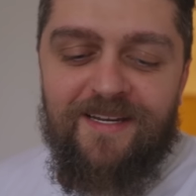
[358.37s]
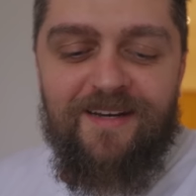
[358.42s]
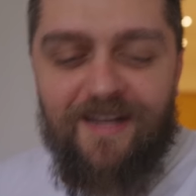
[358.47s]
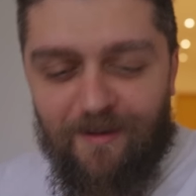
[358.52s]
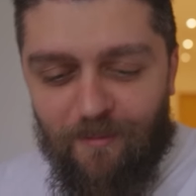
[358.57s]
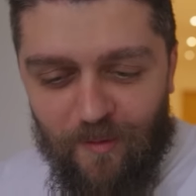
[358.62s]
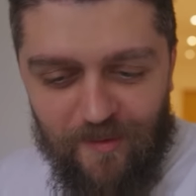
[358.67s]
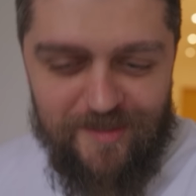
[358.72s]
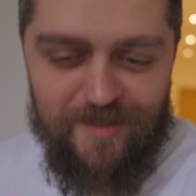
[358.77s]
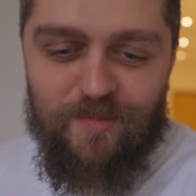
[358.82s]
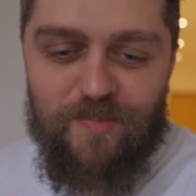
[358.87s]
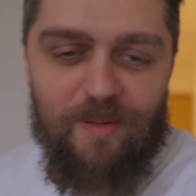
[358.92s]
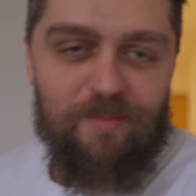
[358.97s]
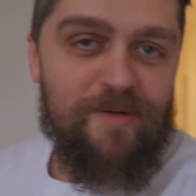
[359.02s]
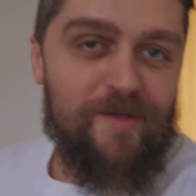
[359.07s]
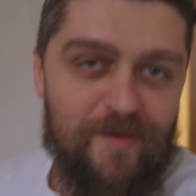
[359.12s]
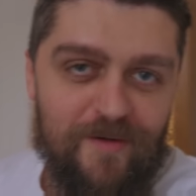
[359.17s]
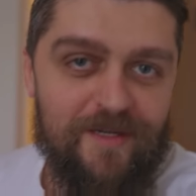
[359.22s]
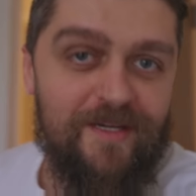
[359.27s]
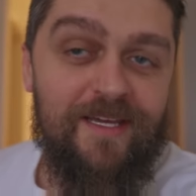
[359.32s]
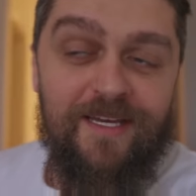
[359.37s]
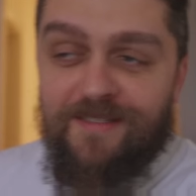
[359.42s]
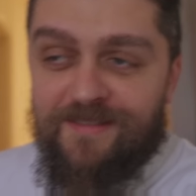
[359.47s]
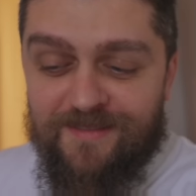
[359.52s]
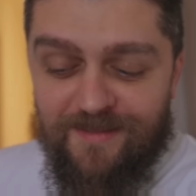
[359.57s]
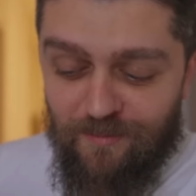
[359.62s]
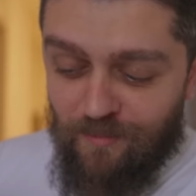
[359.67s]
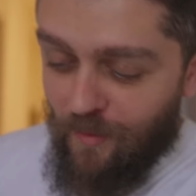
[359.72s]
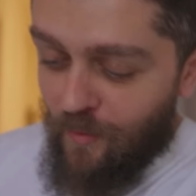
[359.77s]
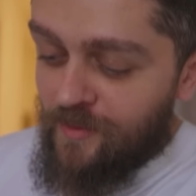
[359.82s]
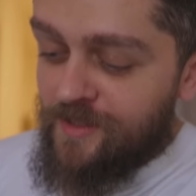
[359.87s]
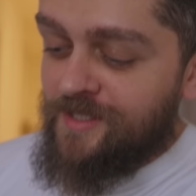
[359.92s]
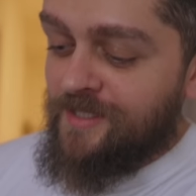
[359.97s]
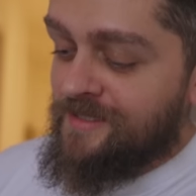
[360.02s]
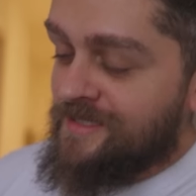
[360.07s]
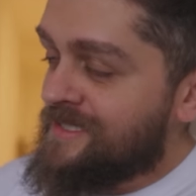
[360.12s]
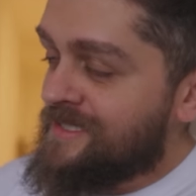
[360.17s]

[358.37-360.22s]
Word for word: and I'm also probably gonna get motion